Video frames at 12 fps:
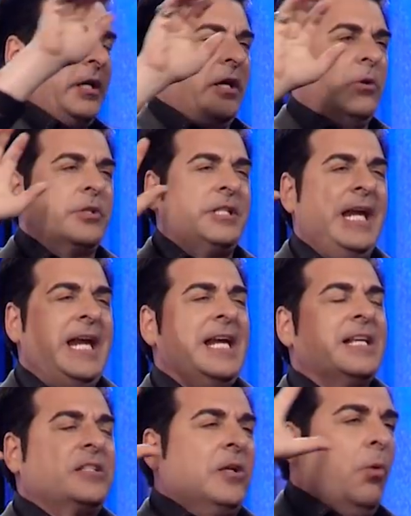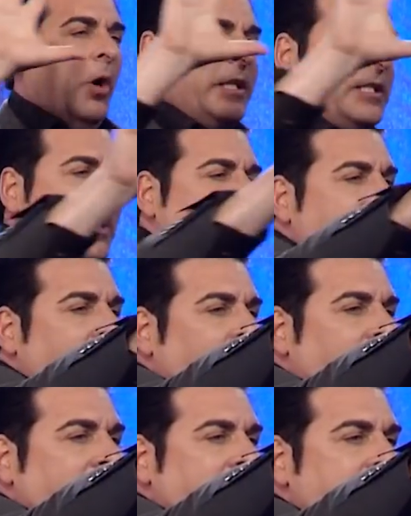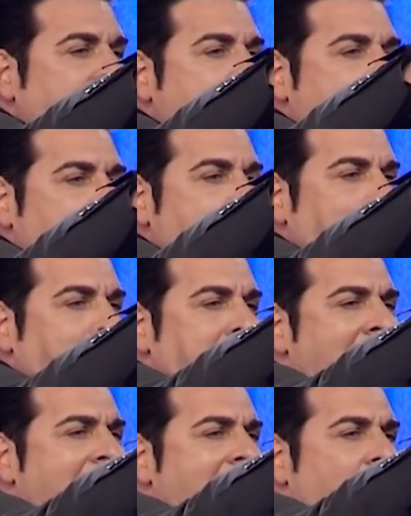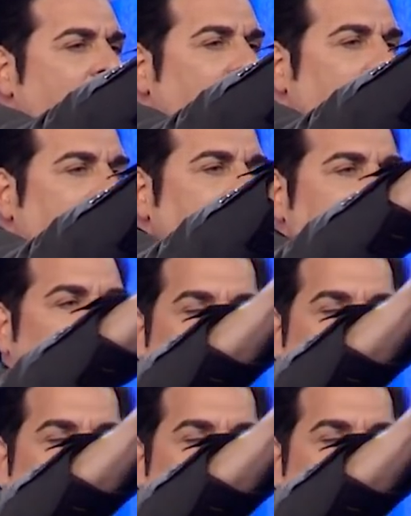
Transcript: In other words, he is the one carrying the power of the